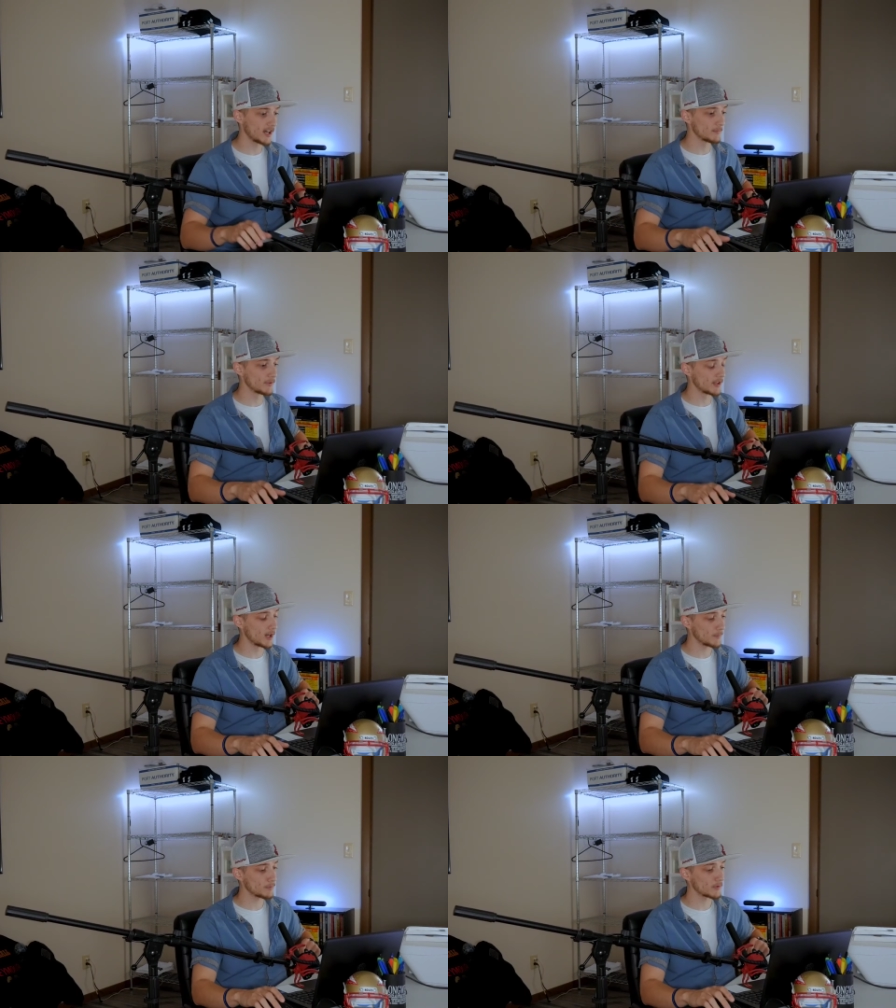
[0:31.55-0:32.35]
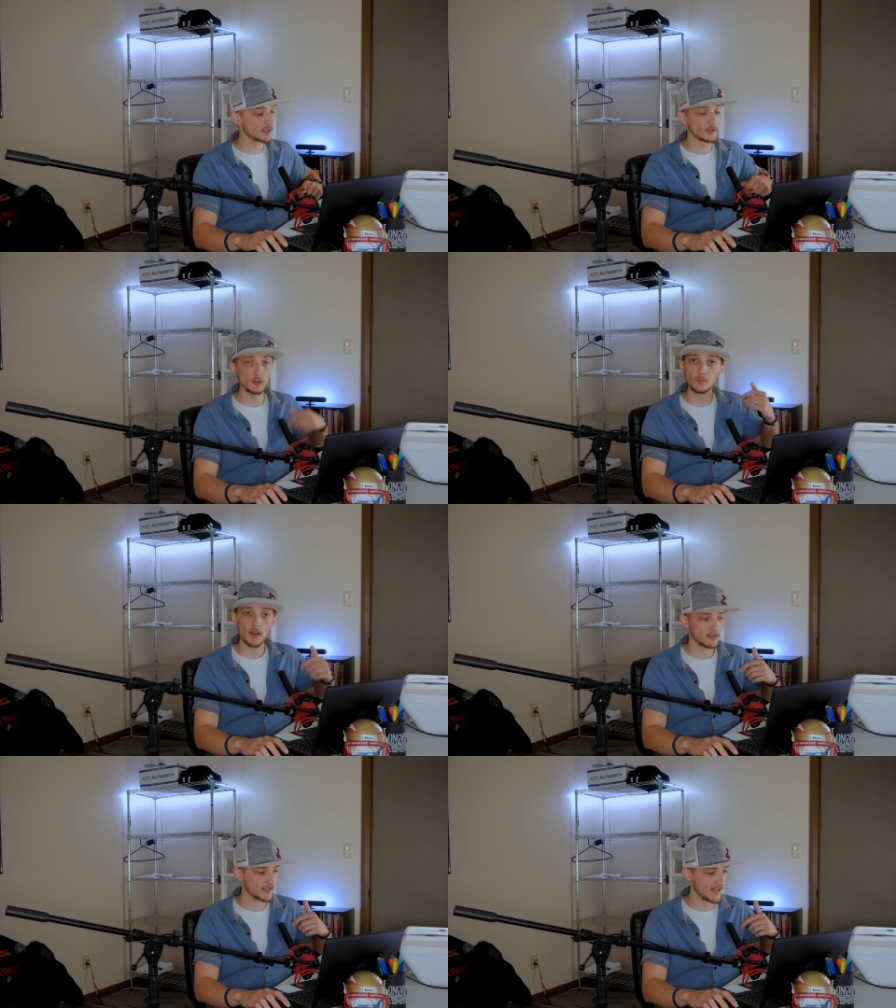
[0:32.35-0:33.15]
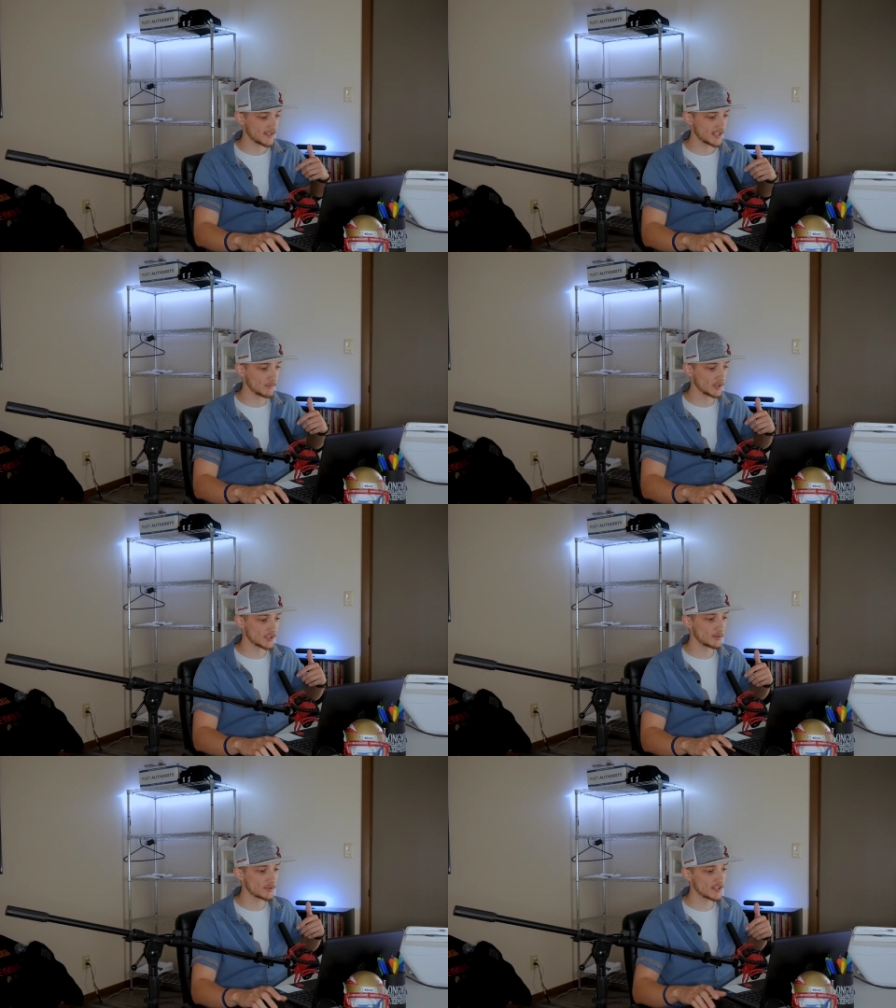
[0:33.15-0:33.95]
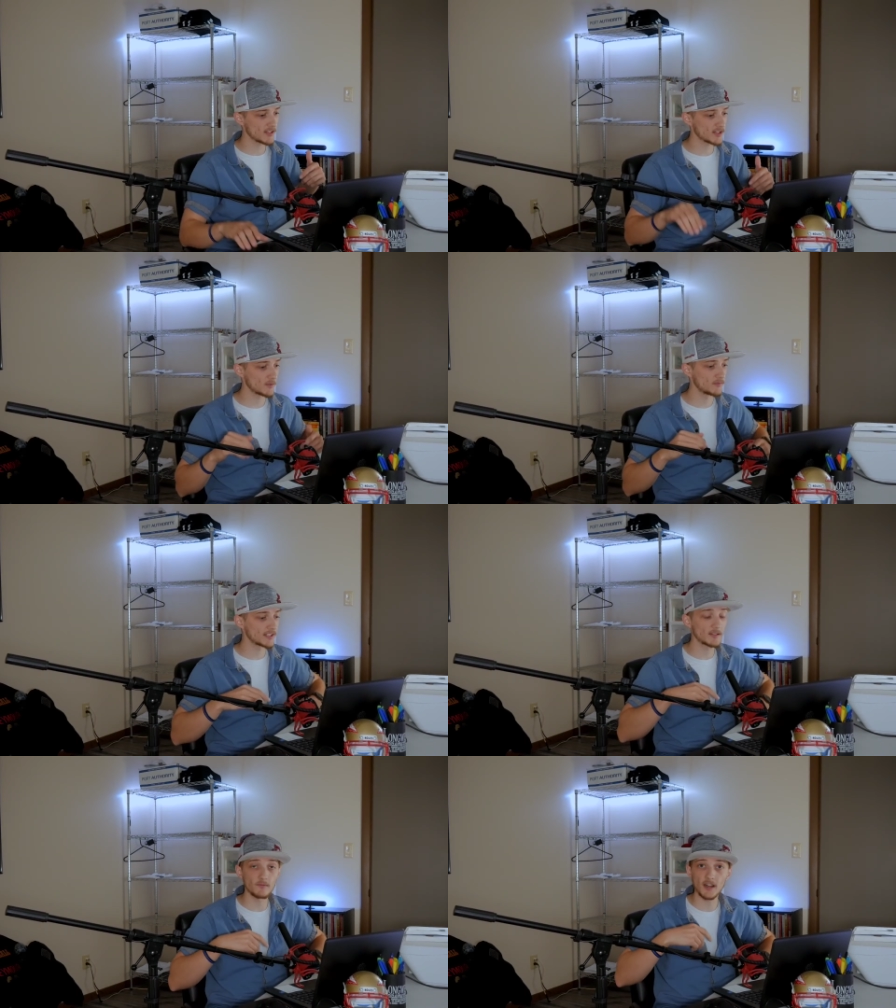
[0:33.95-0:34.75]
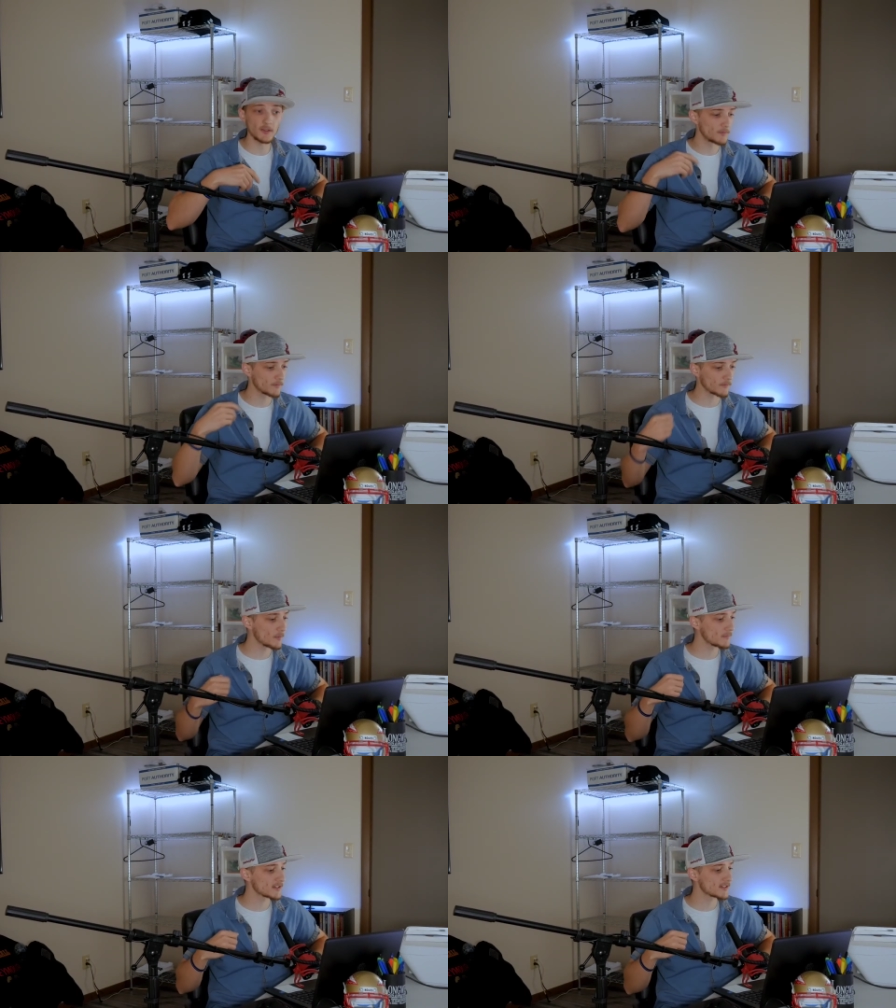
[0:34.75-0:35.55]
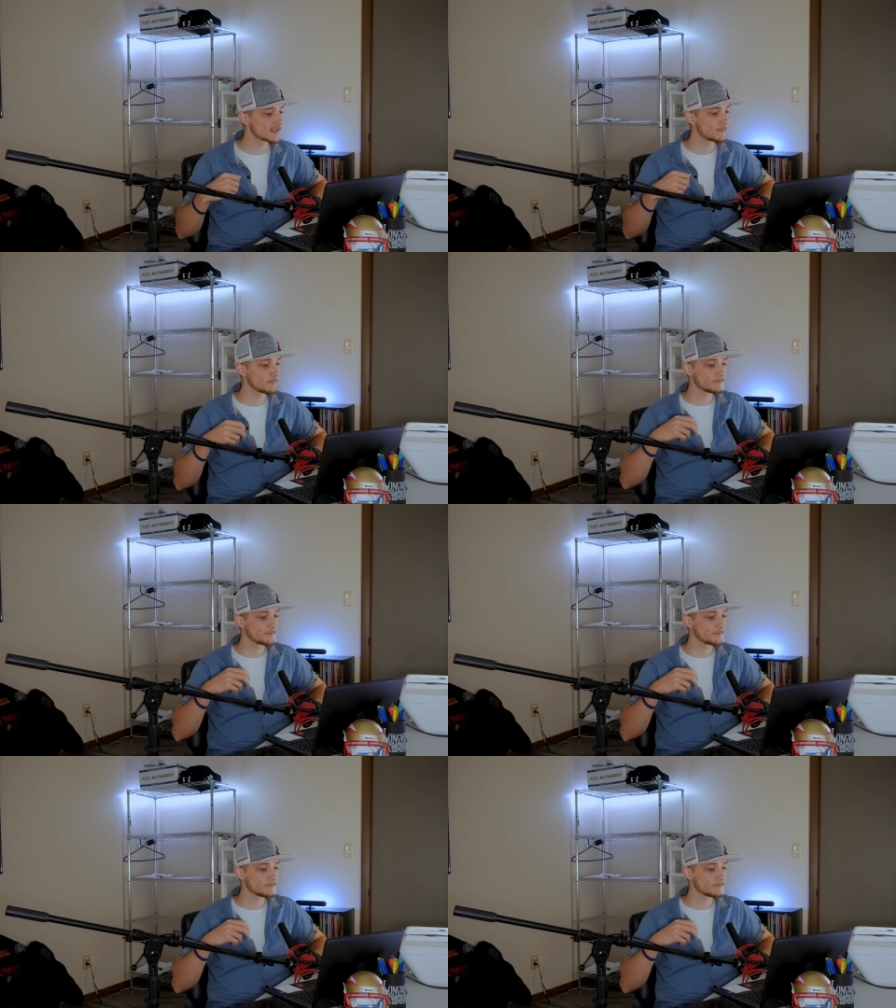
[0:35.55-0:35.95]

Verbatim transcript: I've been uploading new podcasts every Tuesday, so if you get value from this